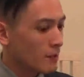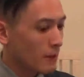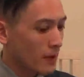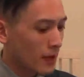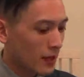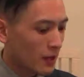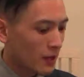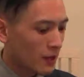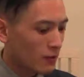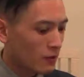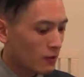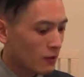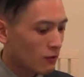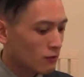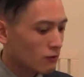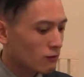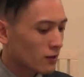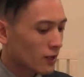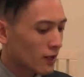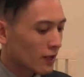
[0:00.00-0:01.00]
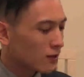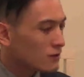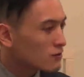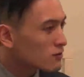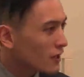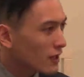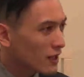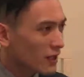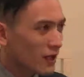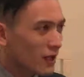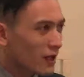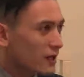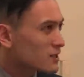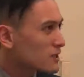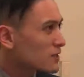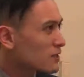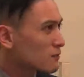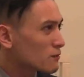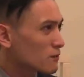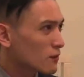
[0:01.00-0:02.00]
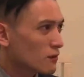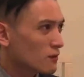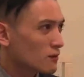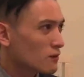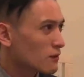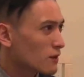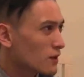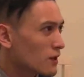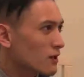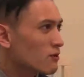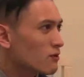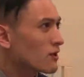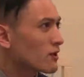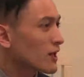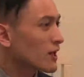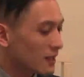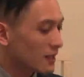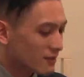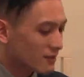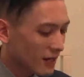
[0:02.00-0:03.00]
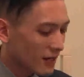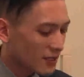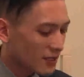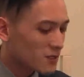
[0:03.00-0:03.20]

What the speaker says: And get into any IT role, get that